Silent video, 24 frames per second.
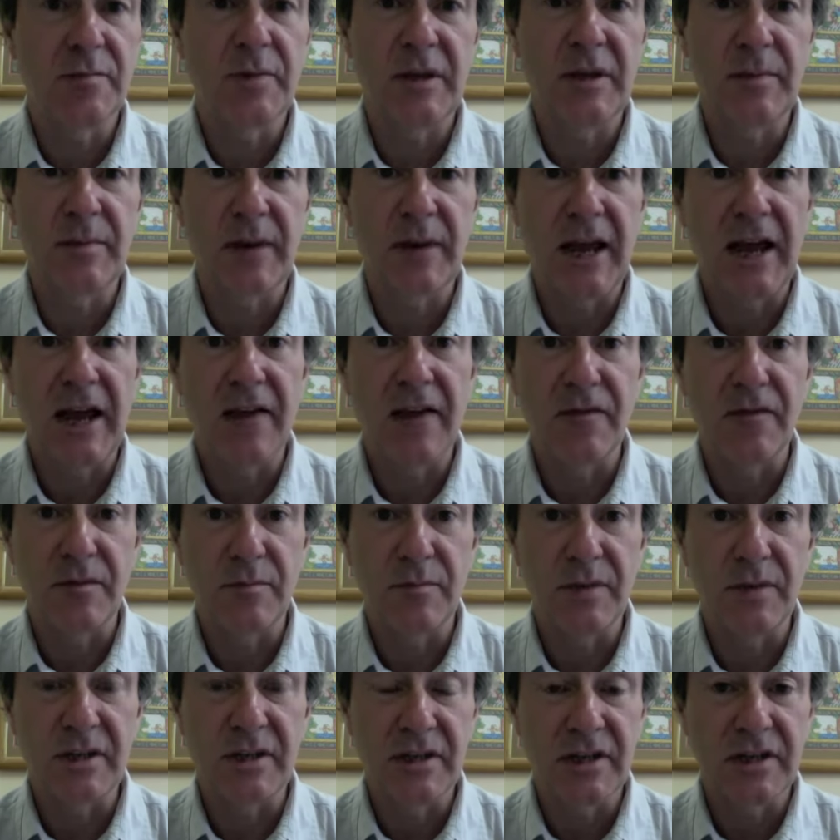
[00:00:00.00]
people have in
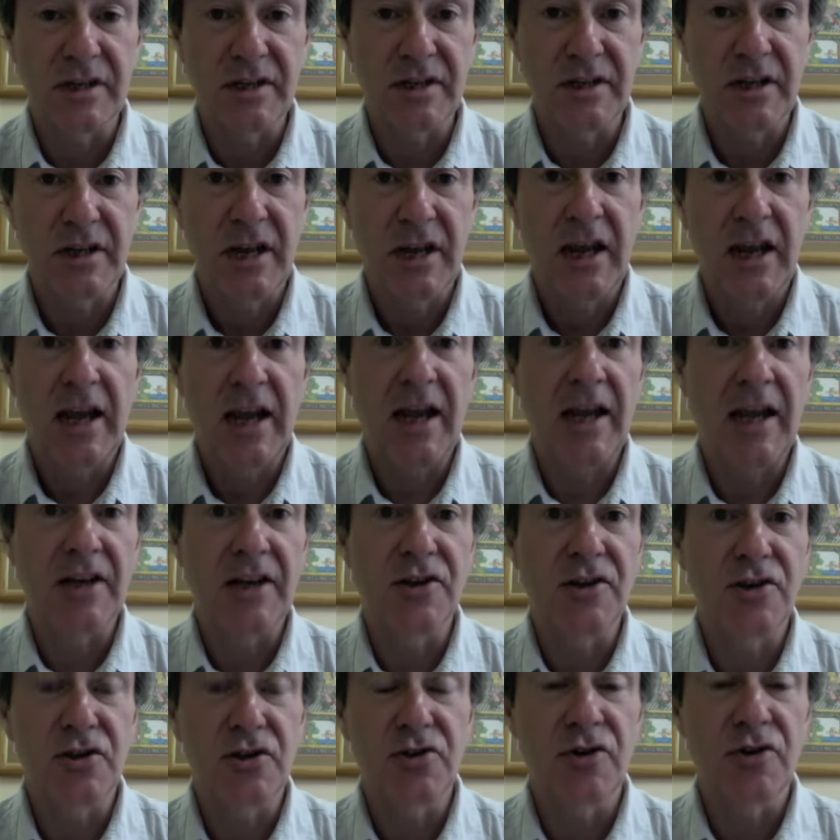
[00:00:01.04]
business, and
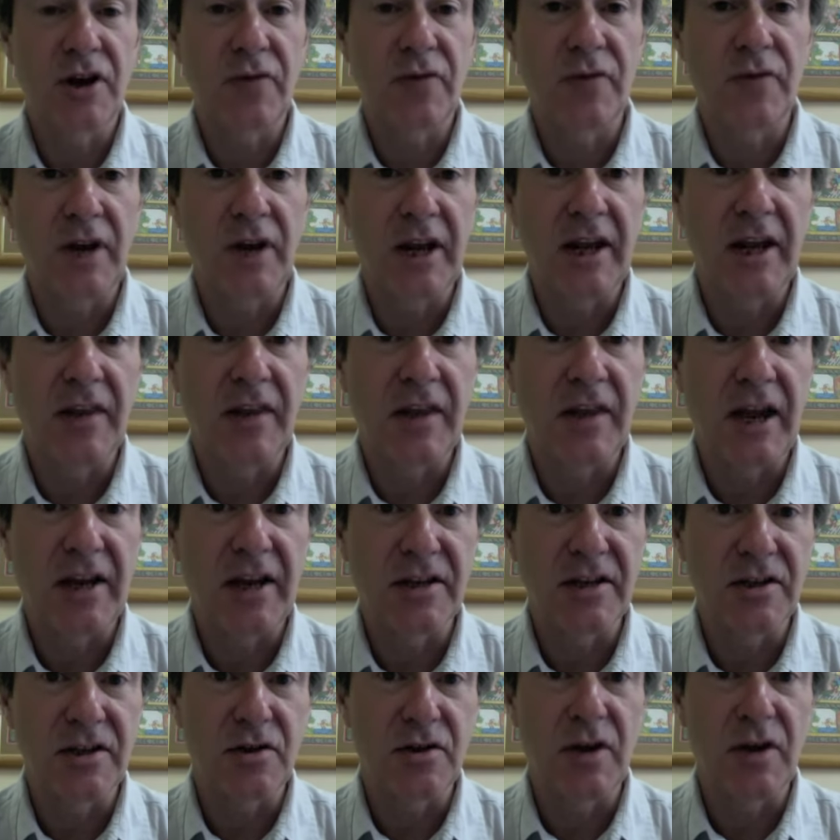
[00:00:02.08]
to try and relate that
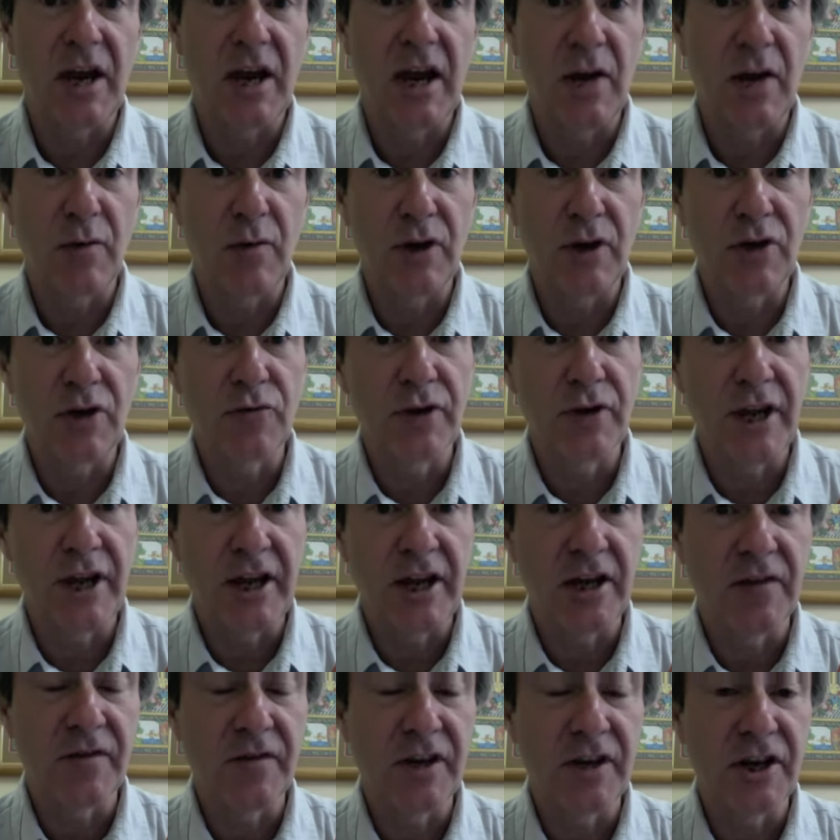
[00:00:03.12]
to how we create
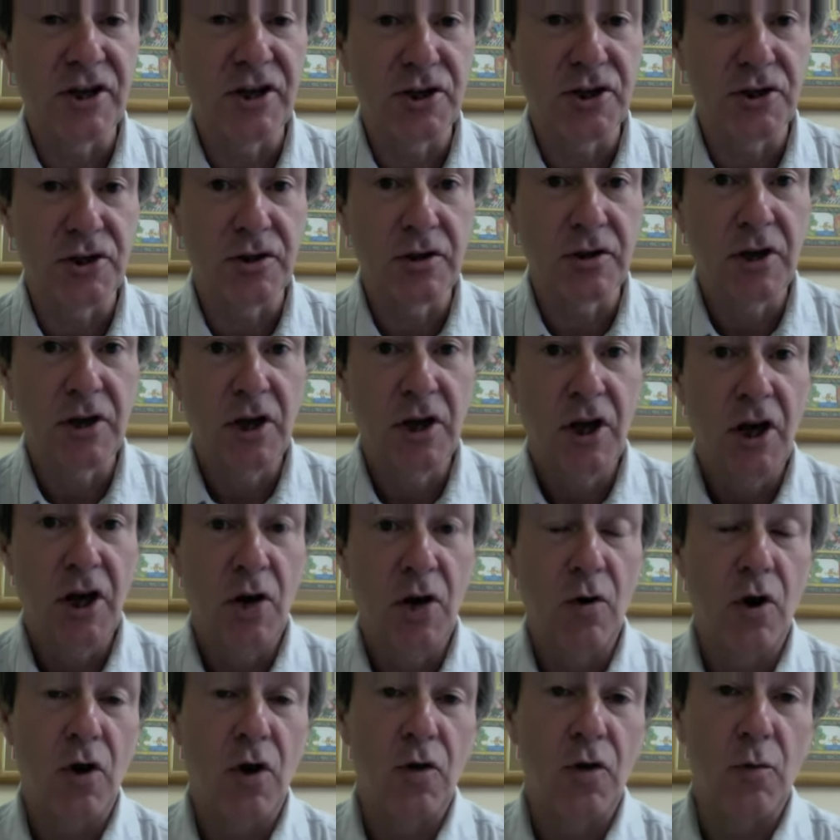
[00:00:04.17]
innovation
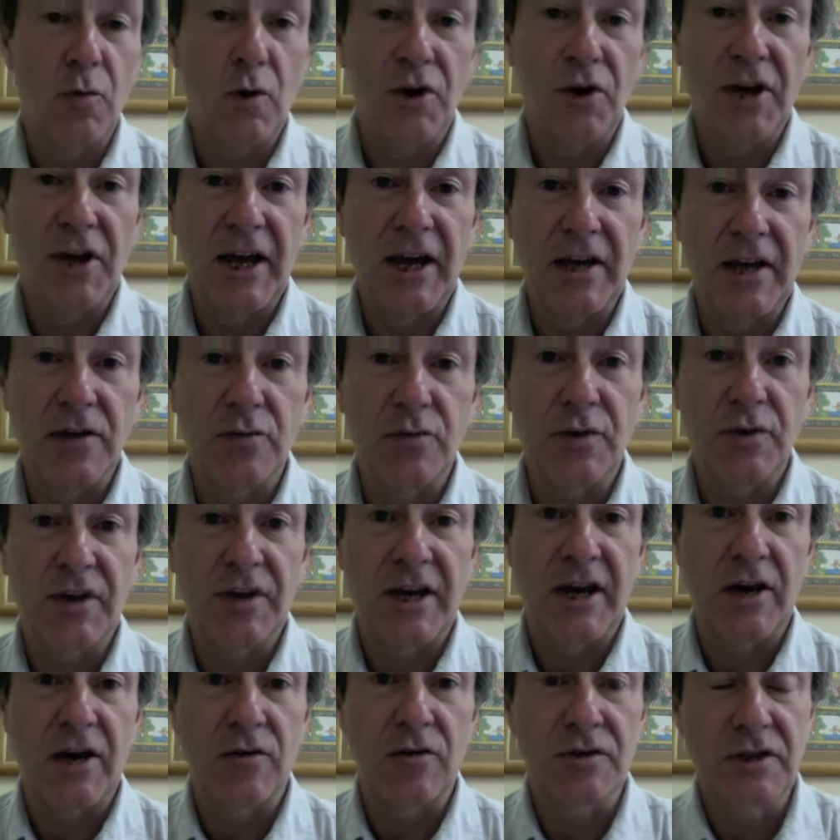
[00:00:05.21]
on the one hand
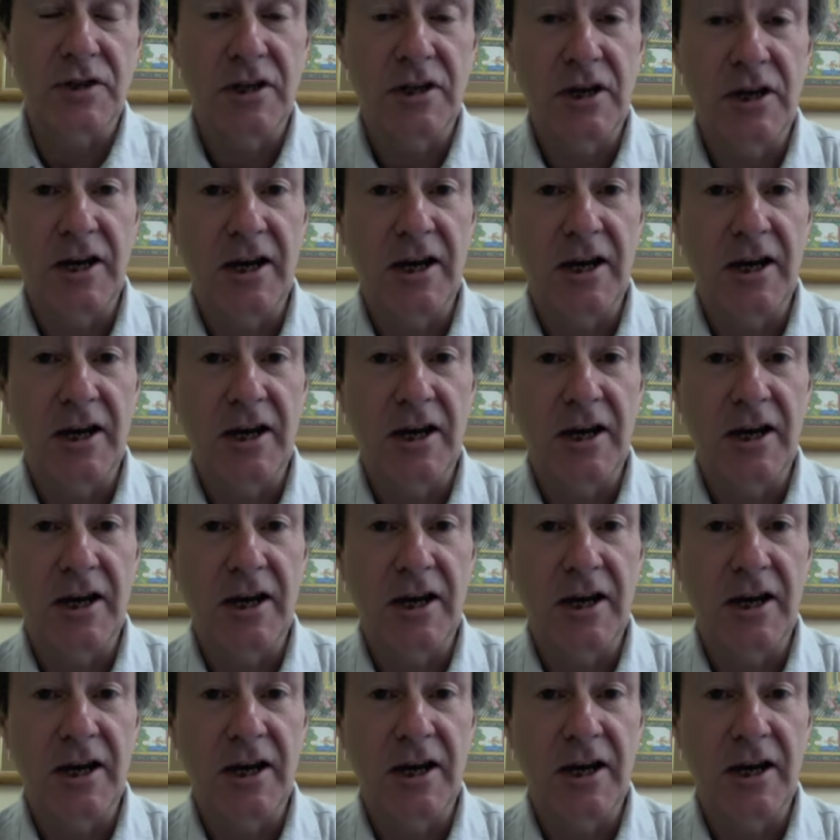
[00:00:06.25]
without